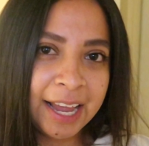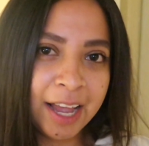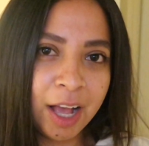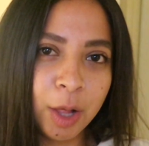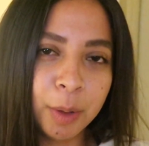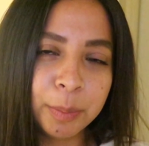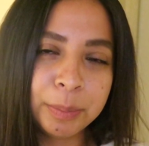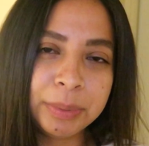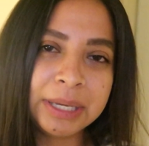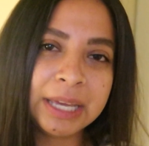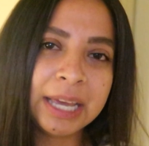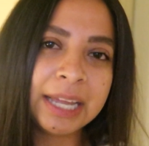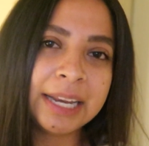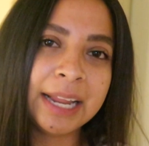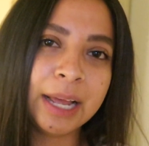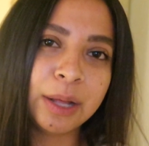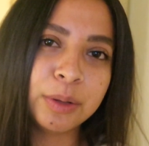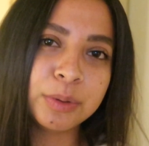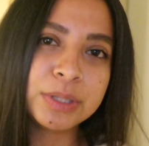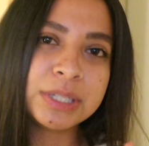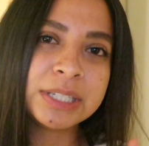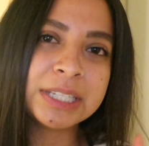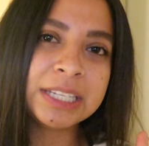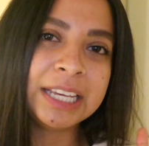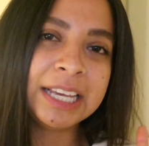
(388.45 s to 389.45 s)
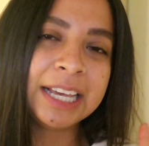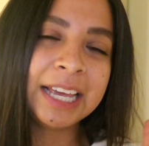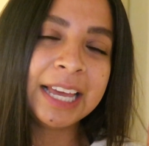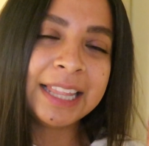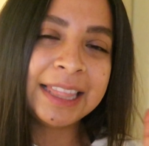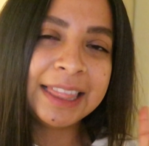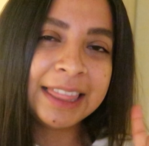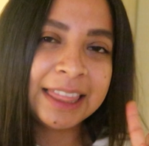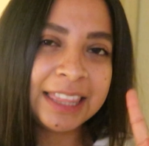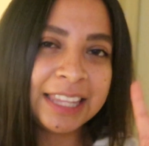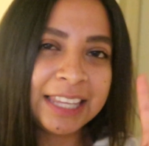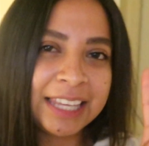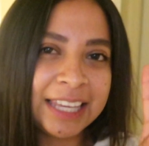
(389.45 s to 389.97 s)
I'll be announcing
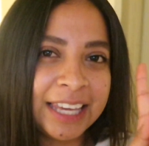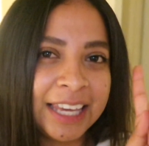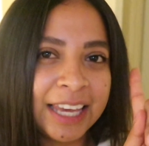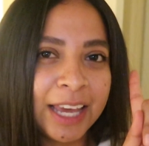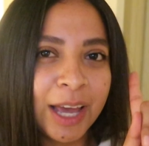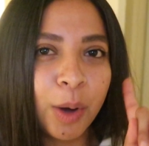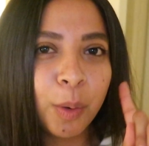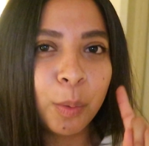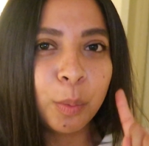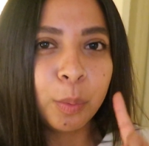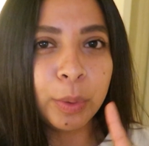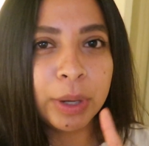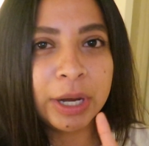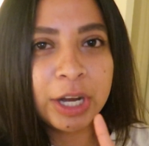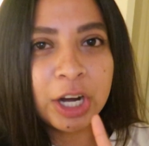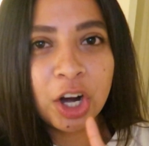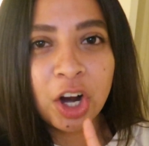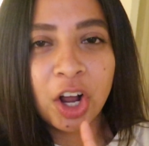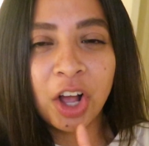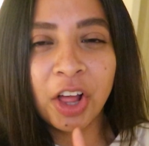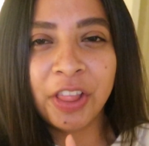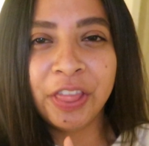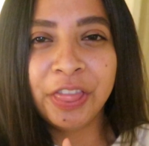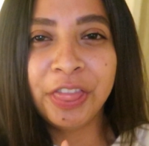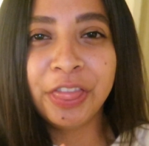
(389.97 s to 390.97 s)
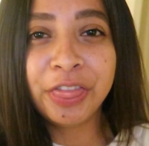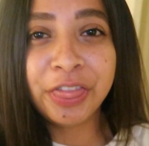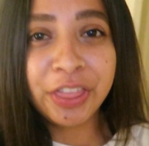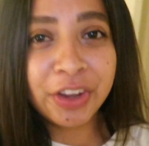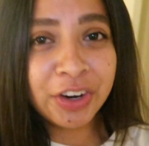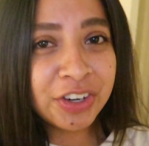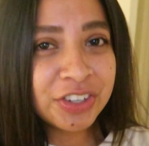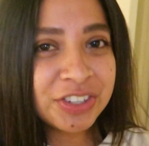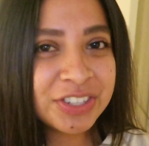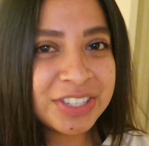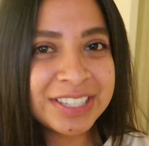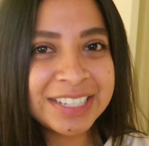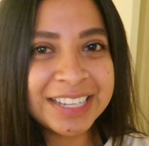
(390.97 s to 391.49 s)
the winner on
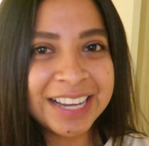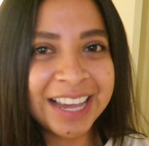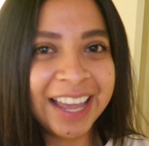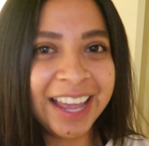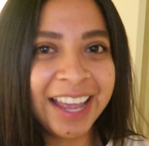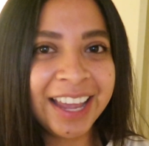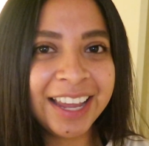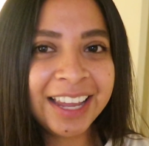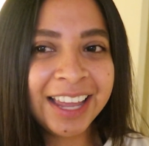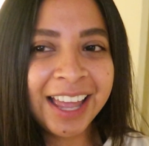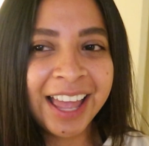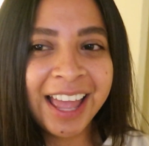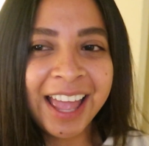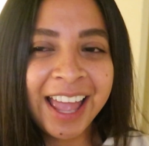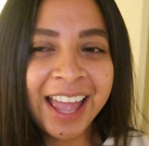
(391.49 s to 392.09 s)
Thursday.